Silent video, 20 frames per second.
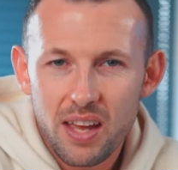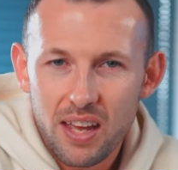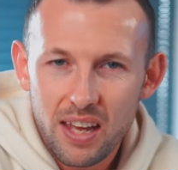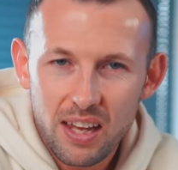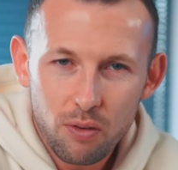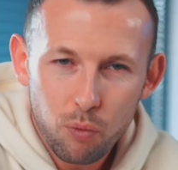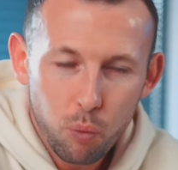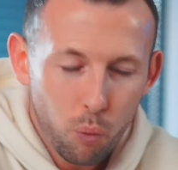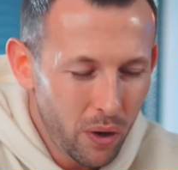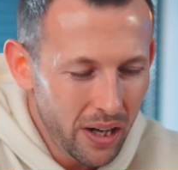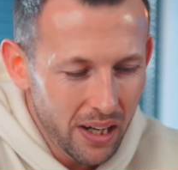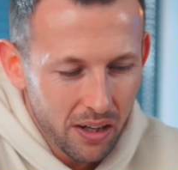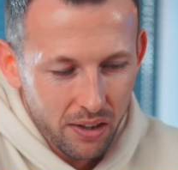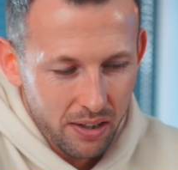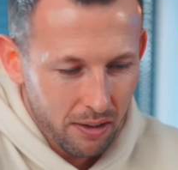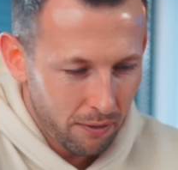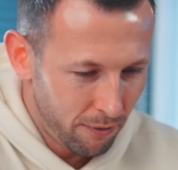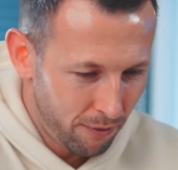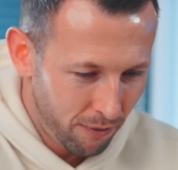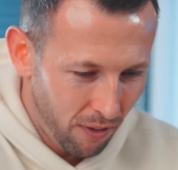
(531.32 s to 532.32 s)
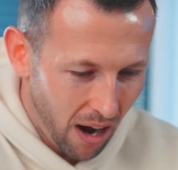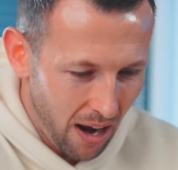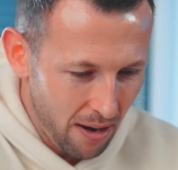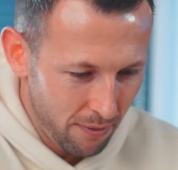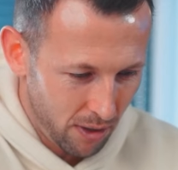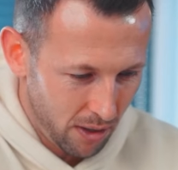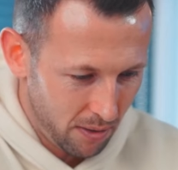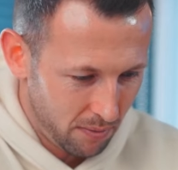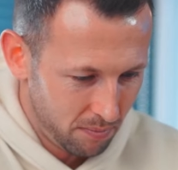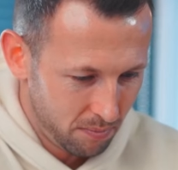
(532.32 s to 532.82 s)
if we look at
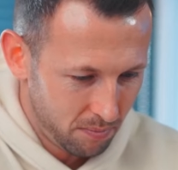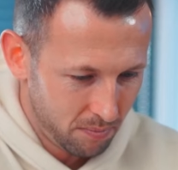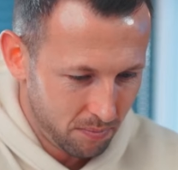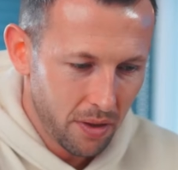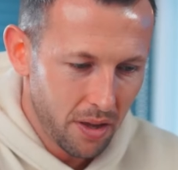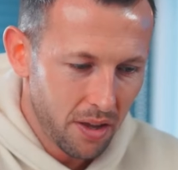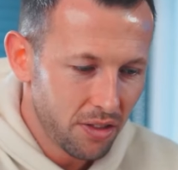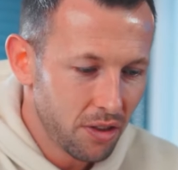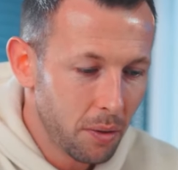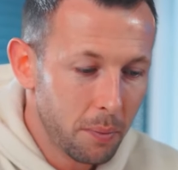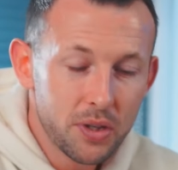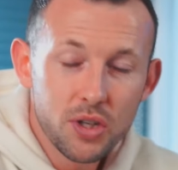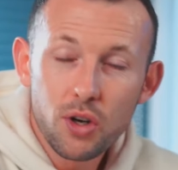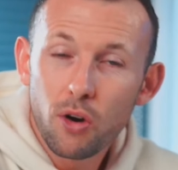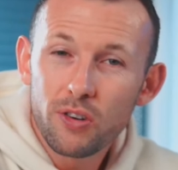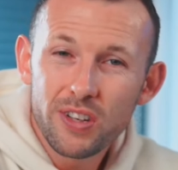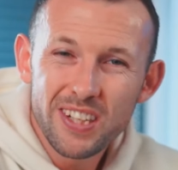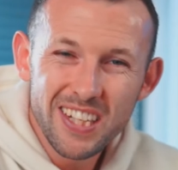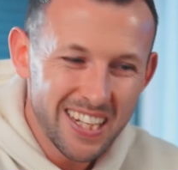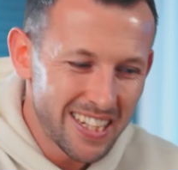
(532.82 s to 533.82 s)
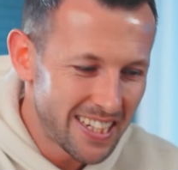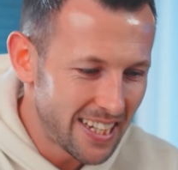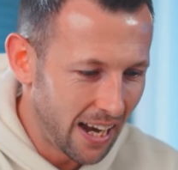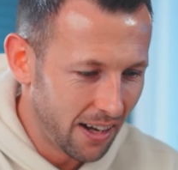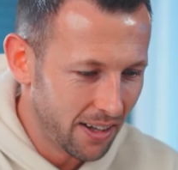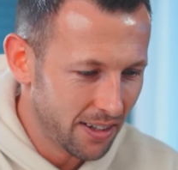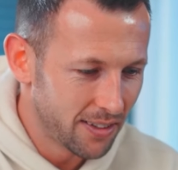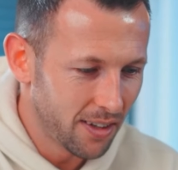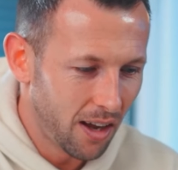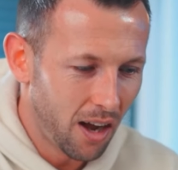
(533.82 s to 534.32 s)
Fiverr, the majority of
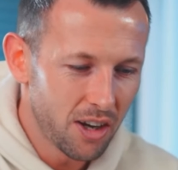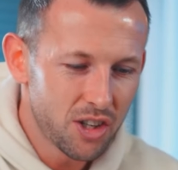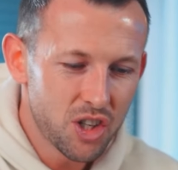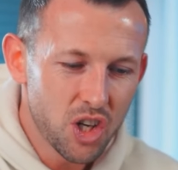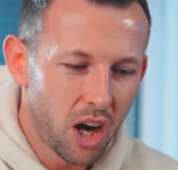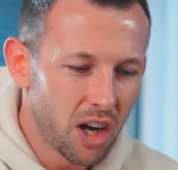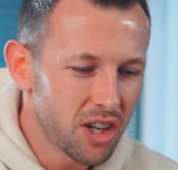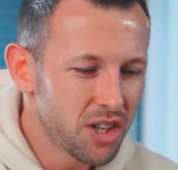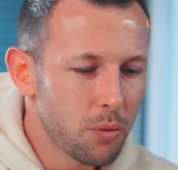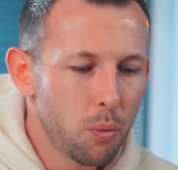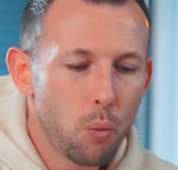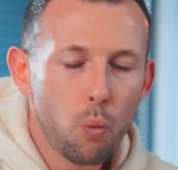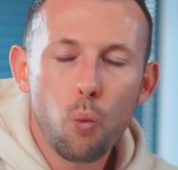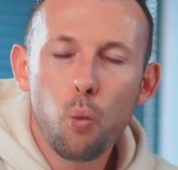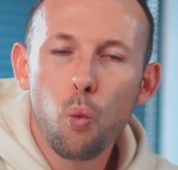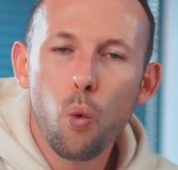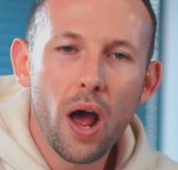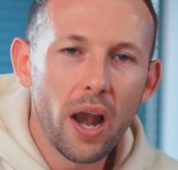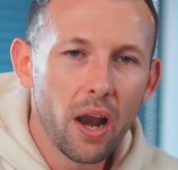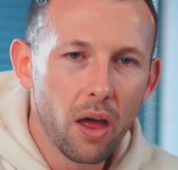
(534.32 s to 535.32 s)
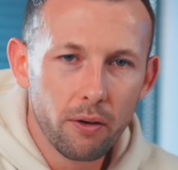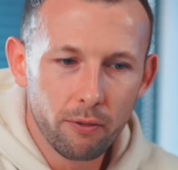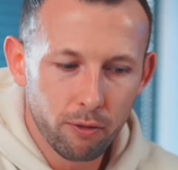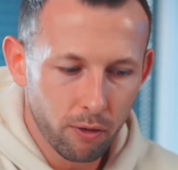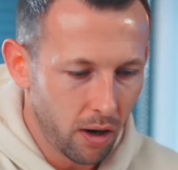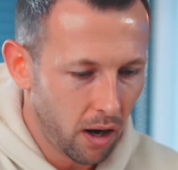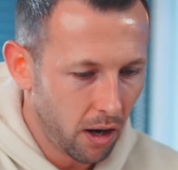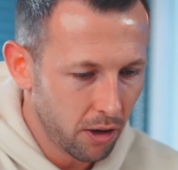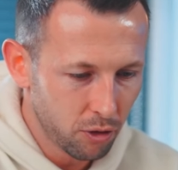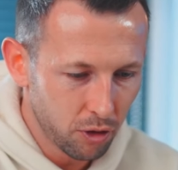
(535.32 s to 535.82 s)
sellers are charging well over
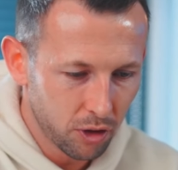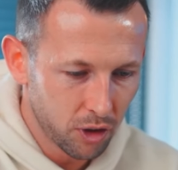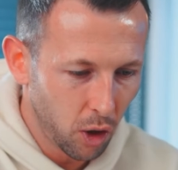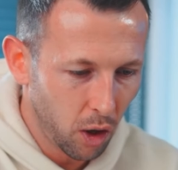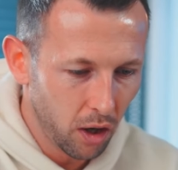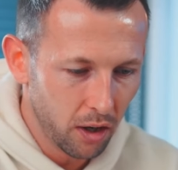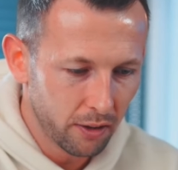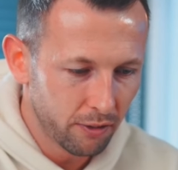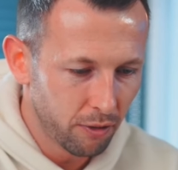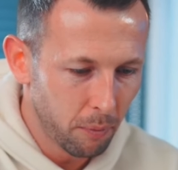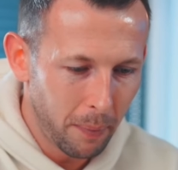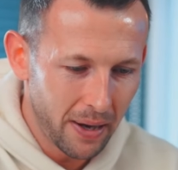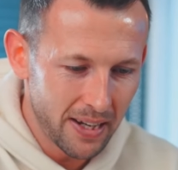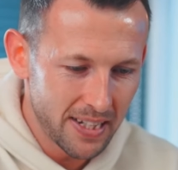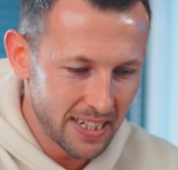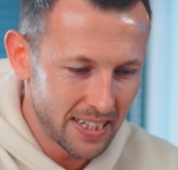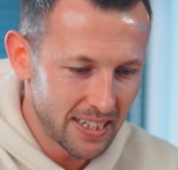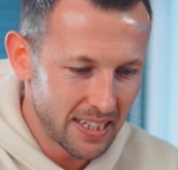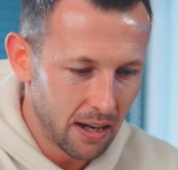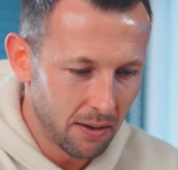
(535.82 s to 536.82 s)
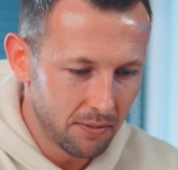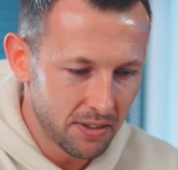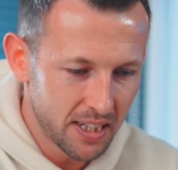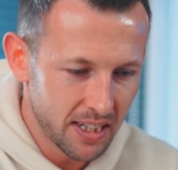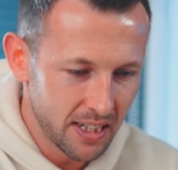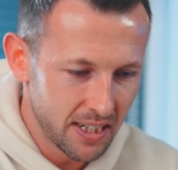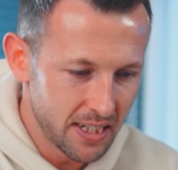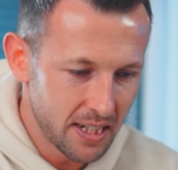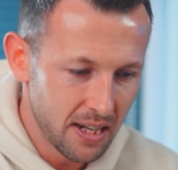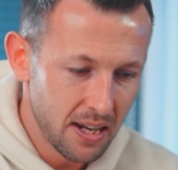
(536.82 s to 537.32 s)
$100 for basic
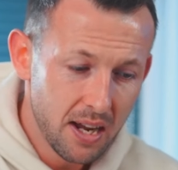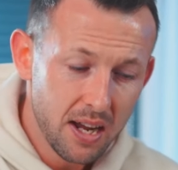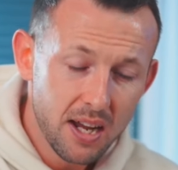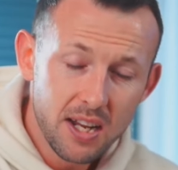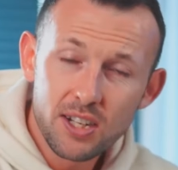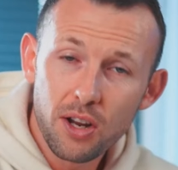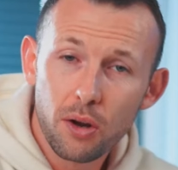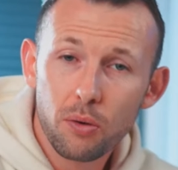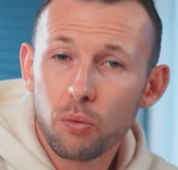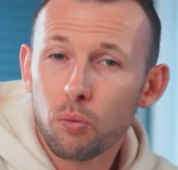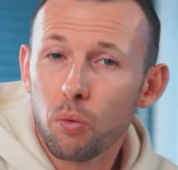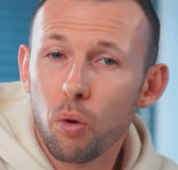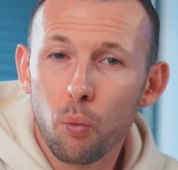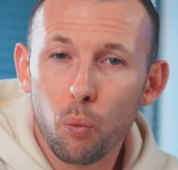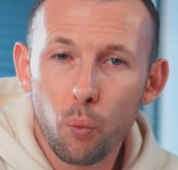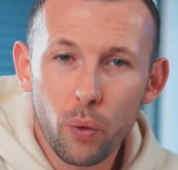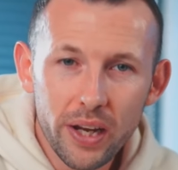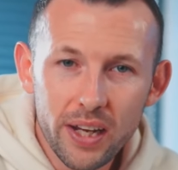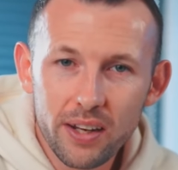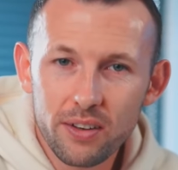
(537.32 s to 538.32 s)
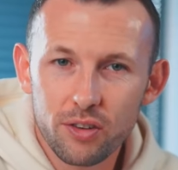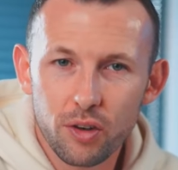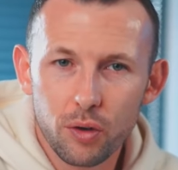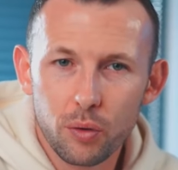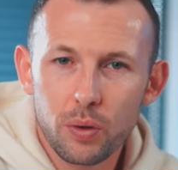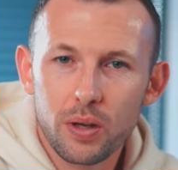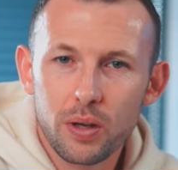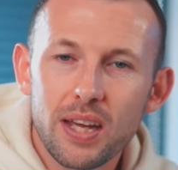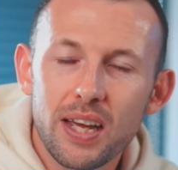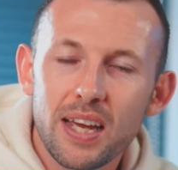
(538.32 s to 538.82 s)
services. So what we can do
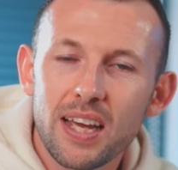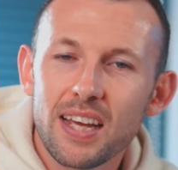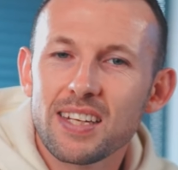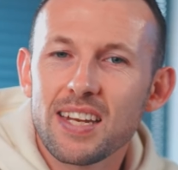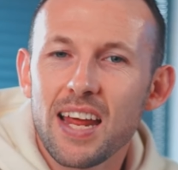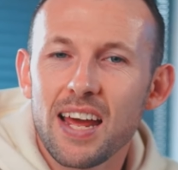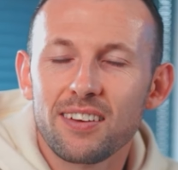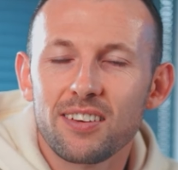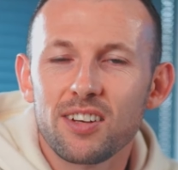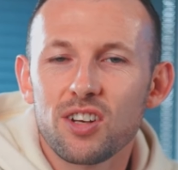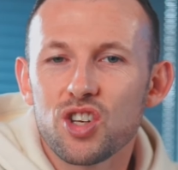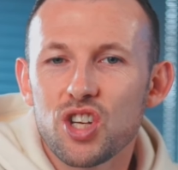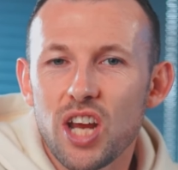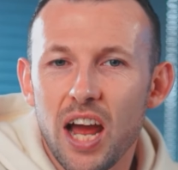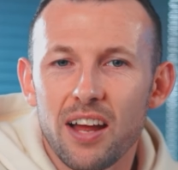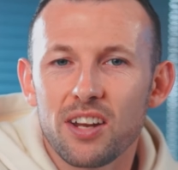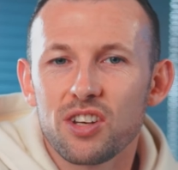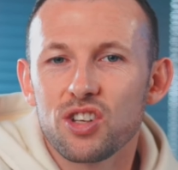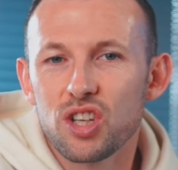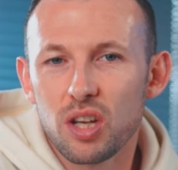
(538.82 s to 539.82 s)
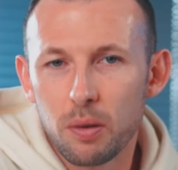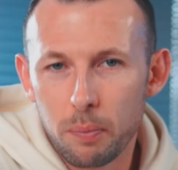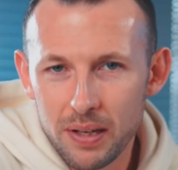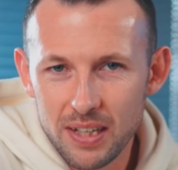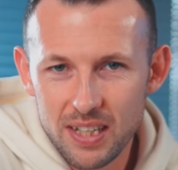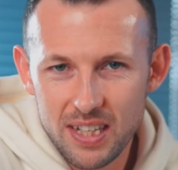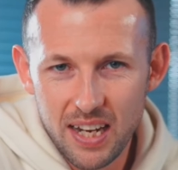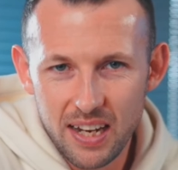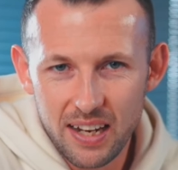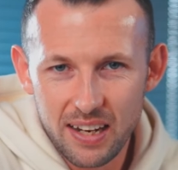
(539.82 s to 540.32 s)
is head to
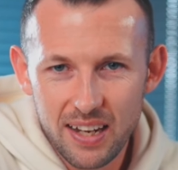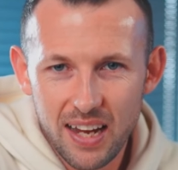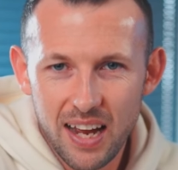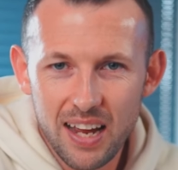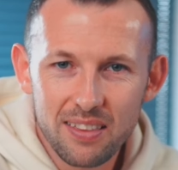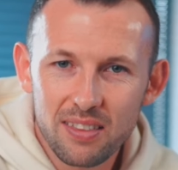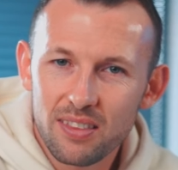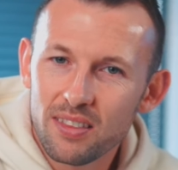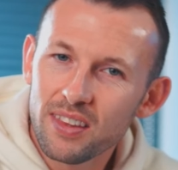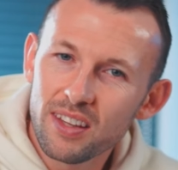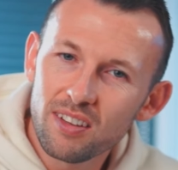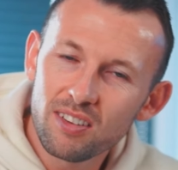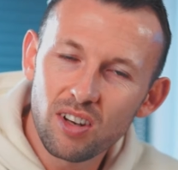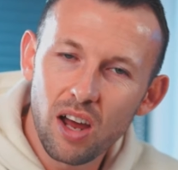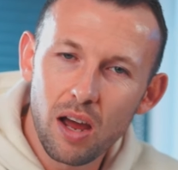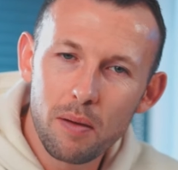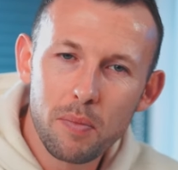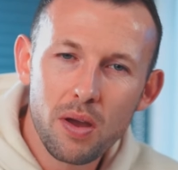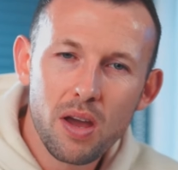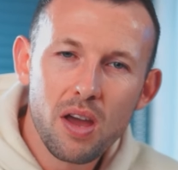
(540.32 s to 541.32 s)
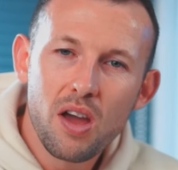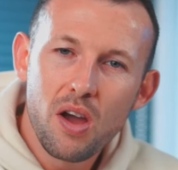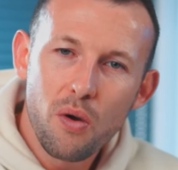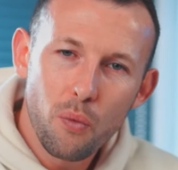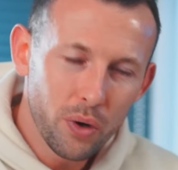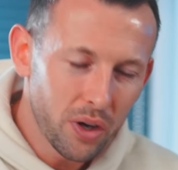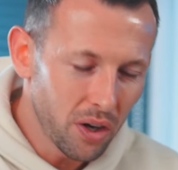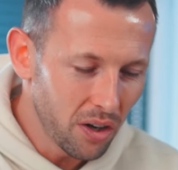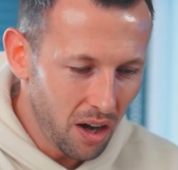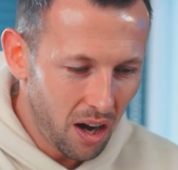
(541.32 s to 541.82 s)
ChatGPT, and this time
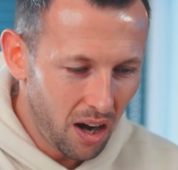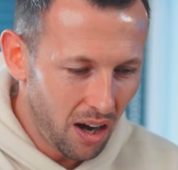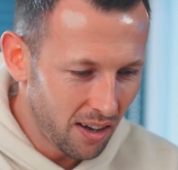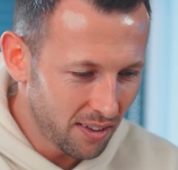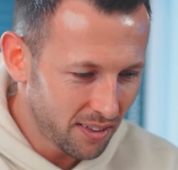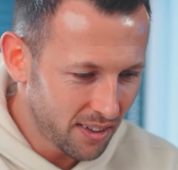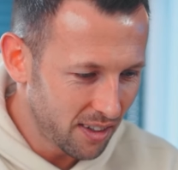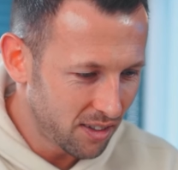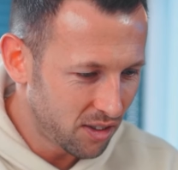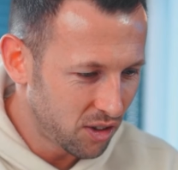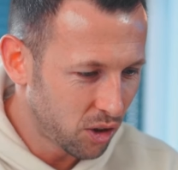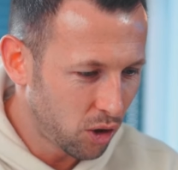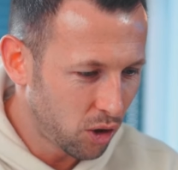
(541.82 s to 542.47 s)
we're going to ask it to